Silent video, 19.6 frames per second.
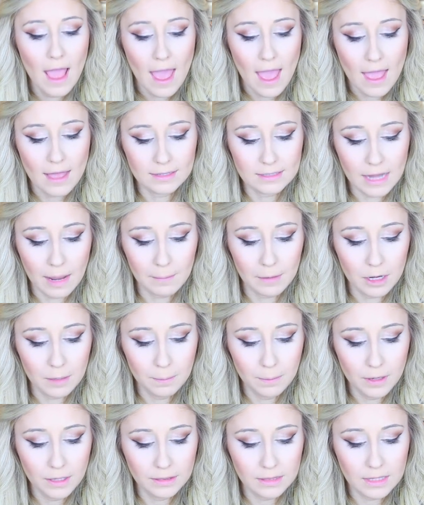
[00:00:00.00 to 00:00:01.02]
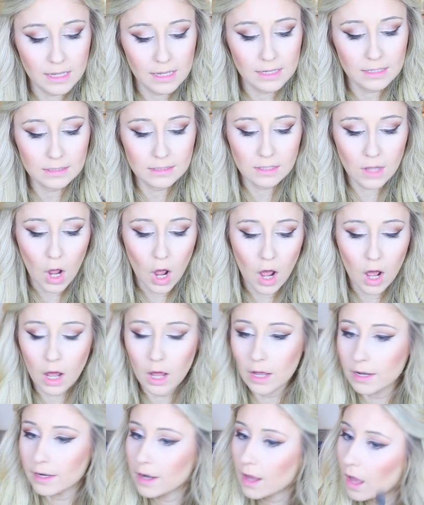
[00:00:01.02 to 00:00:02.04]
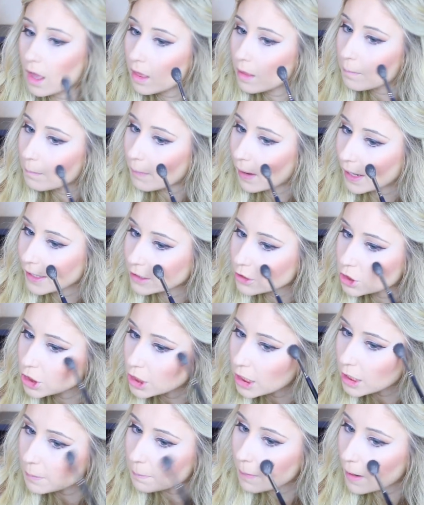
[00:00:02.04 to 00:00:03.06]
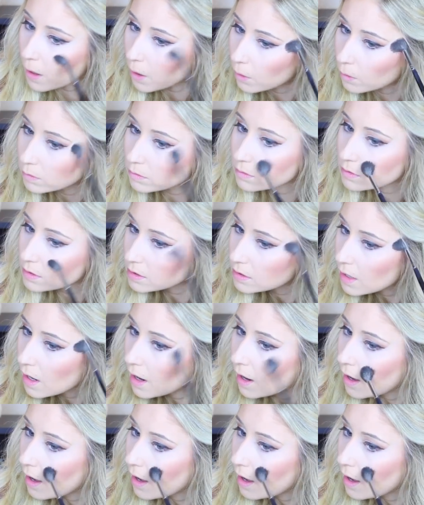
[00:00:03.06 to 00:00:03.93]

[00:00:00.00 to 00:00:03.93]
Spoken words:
and I'm going to put these on my cheekbones.